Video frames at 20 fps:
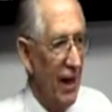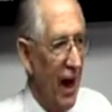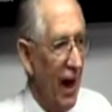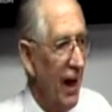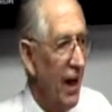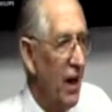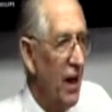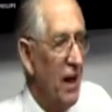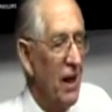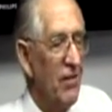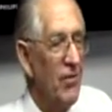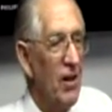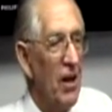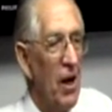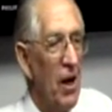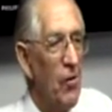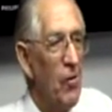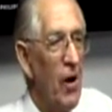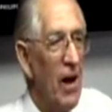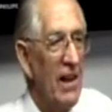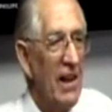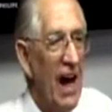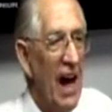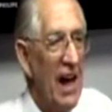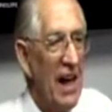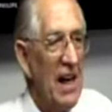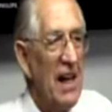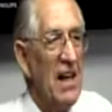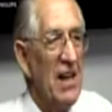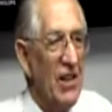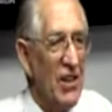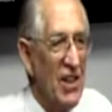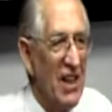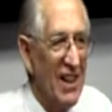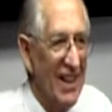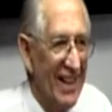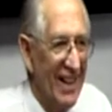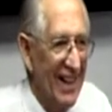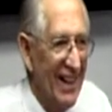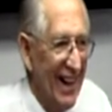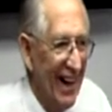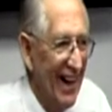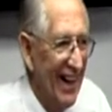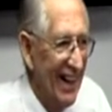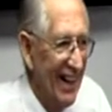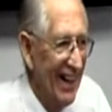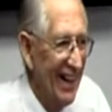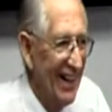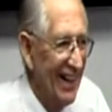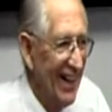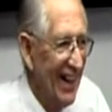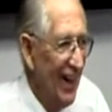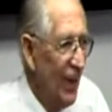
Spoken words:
I don't even know what that is, right?